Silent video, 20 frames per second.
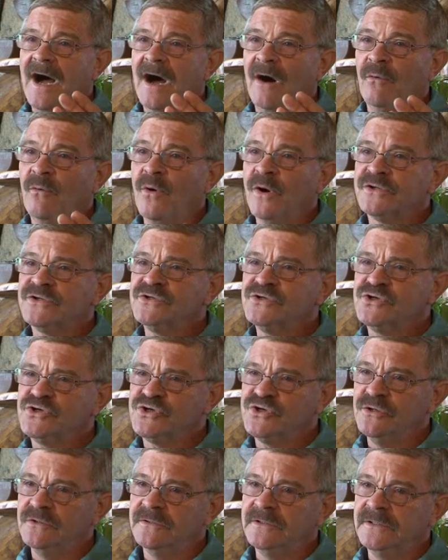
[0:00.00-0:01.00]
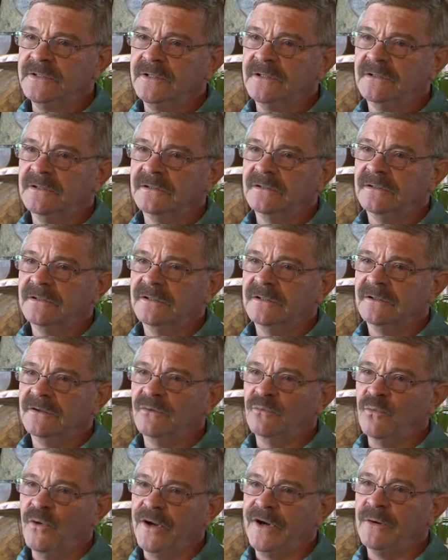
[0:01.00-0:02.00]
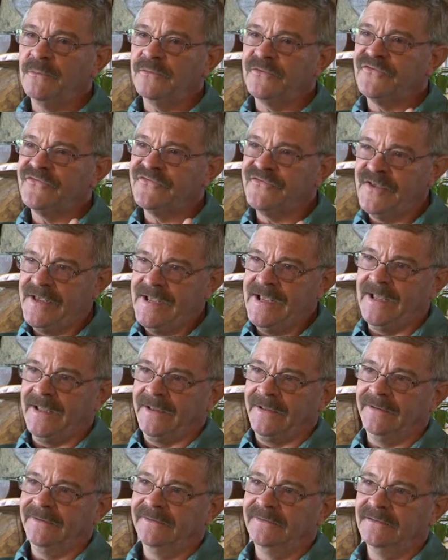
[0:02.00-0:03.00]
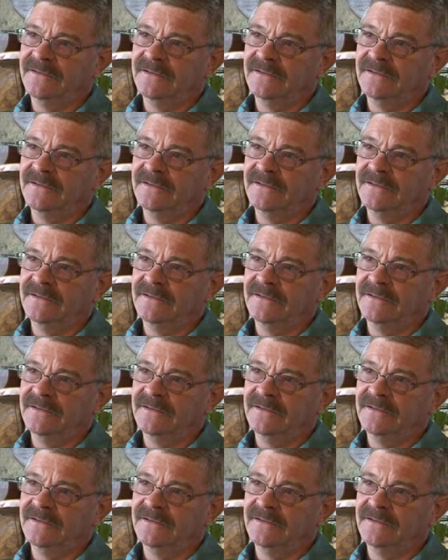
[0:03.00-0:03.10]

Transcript: I wasn't sure what I was seeing